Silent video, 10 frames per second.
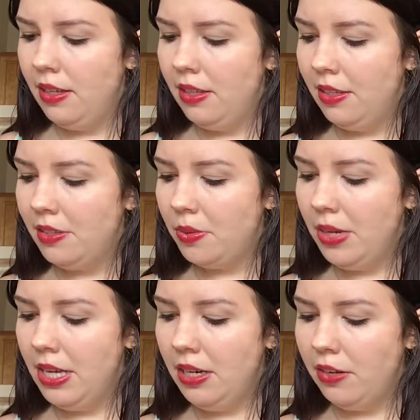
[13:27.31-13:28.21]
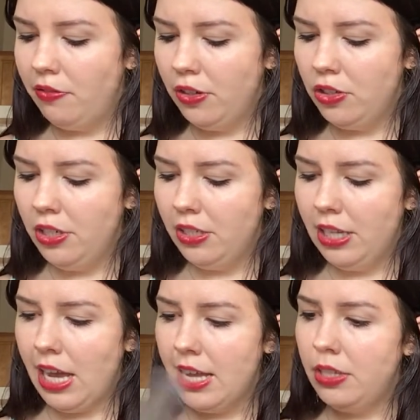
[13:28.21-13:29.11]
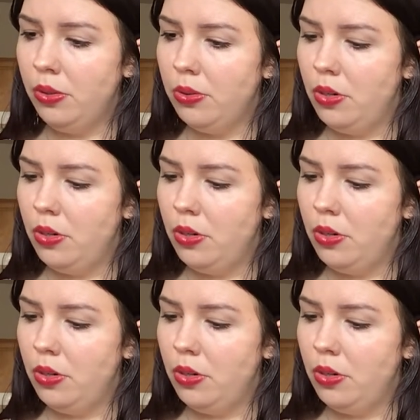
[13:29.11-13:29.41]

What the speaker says: This one, unfortunately, I don't